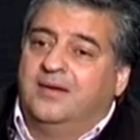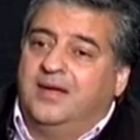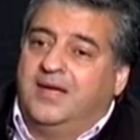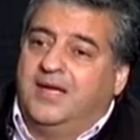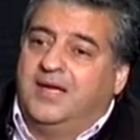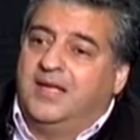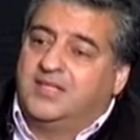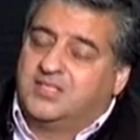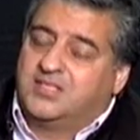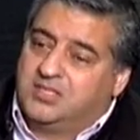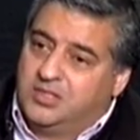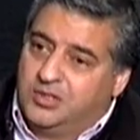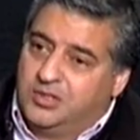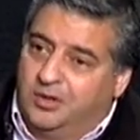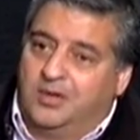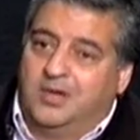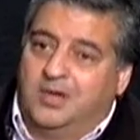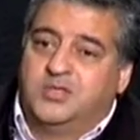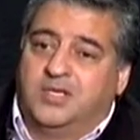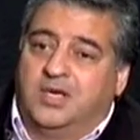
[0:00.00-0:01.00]
it's the
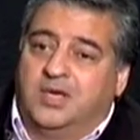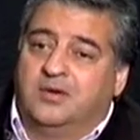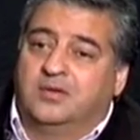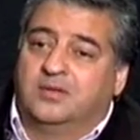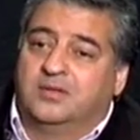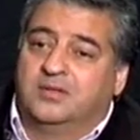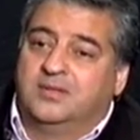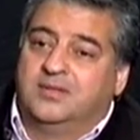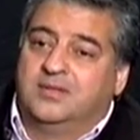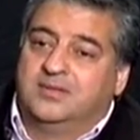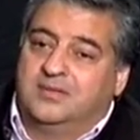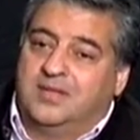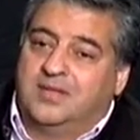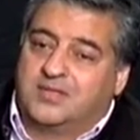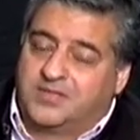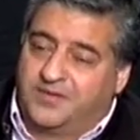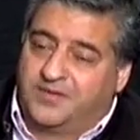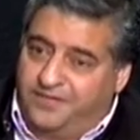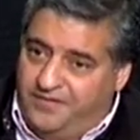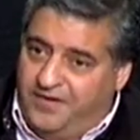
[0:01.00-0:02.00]
Eurozone. That's a
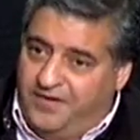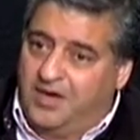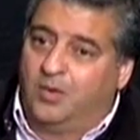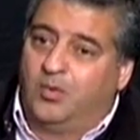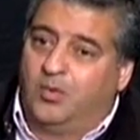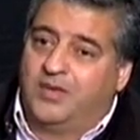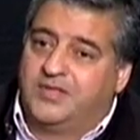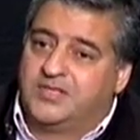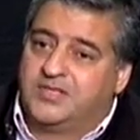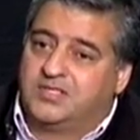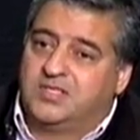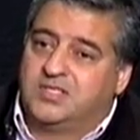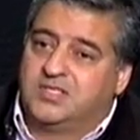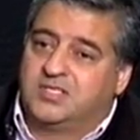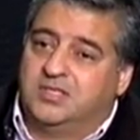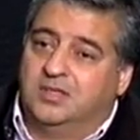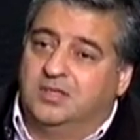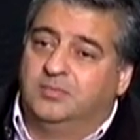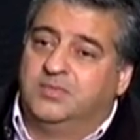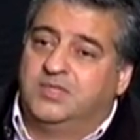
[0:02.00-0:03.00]
fair weather
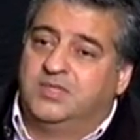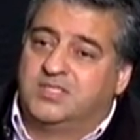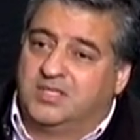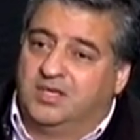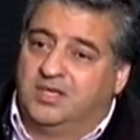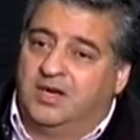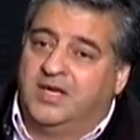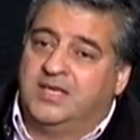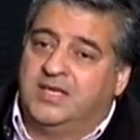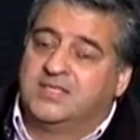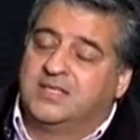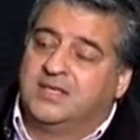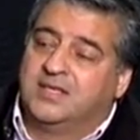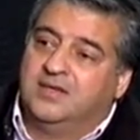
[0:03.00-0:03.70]
system designed